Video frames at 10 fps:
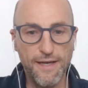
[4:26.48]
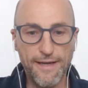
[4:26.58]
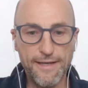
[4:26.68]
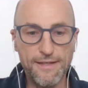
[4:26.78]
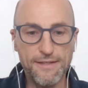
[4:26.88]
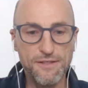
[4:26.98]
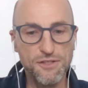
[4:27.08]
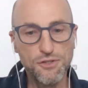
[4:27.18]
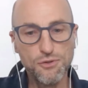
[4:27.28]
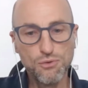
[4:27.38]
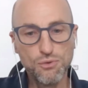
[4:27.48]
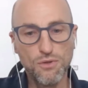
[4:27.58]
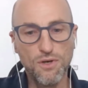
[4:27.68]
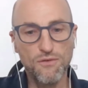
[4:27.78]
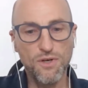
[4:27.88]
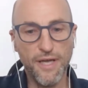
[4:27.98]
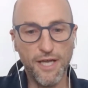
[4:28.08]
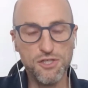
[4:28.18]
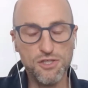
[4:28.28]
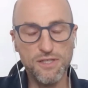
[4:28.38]
and EU
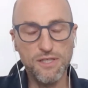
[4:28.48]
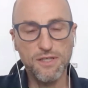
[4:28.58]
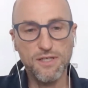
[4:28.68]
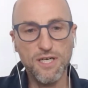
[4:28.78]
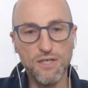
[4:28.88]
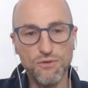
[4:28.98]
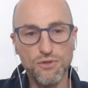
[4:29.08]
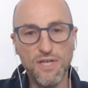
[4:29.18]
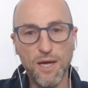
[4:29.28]
actually covered